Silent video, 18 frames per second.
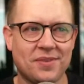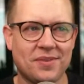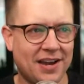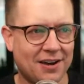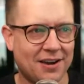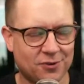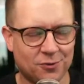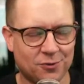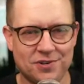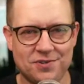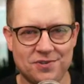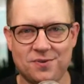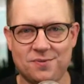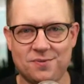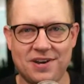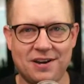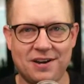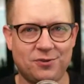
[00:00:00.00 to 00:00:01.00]
after
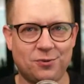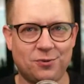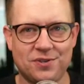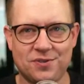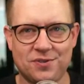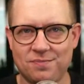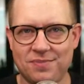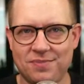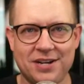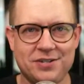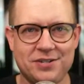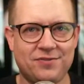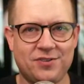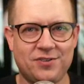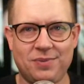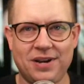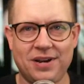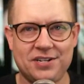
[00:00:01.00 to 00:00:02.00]
wisdom after wisdom, page
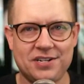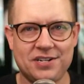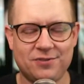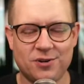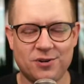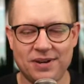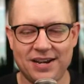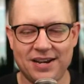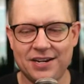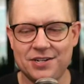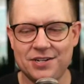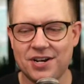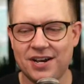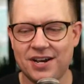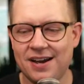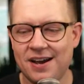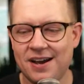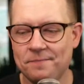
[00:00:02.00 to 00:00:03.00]
after page after page.
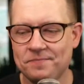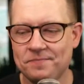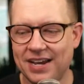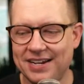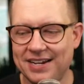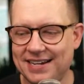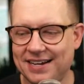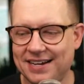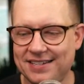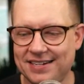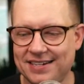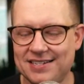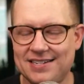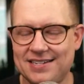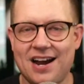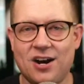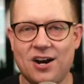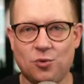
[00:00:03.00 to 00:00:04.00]
And yet the
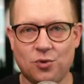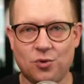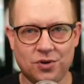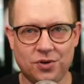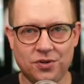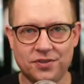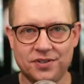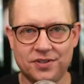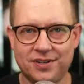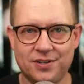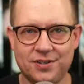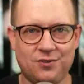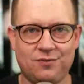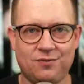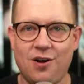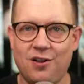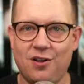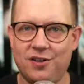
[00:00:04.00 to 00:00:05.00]
entire world is
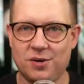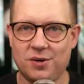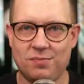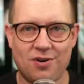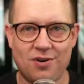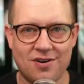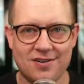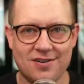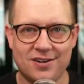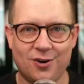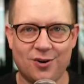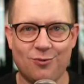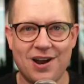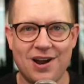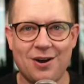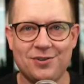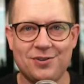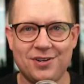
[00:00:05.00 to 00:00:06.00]
falling apart
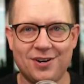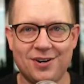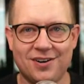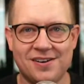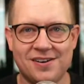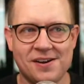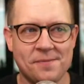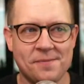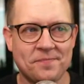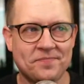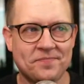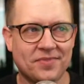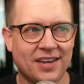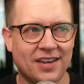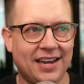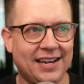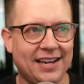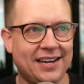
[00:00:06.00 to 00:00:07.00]
around her.
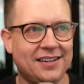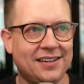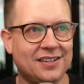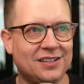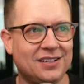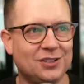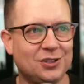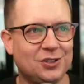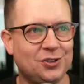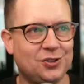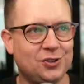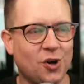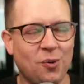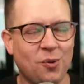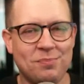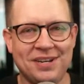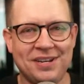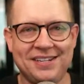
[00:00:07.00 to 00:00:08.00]
And so
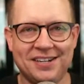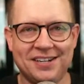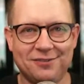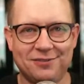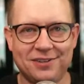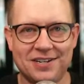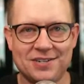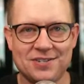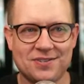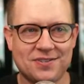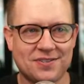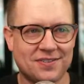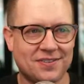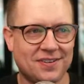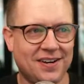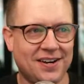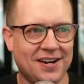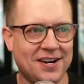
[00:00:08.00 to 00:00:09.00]
many of us,
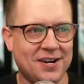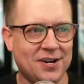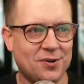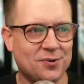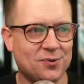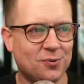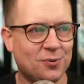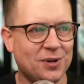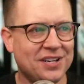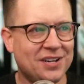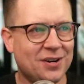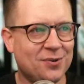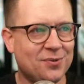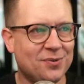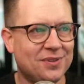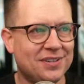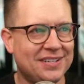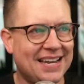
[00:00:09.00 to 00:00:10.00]
we
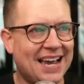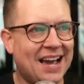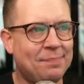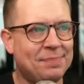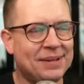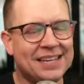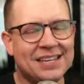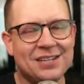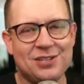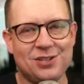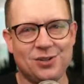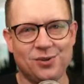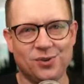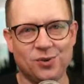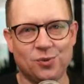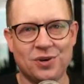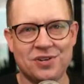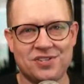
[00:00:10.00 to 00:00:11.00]
don't tap into
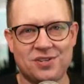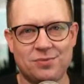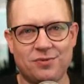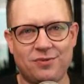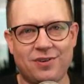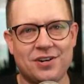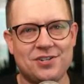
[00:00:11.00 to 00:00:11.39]
the wisdom of our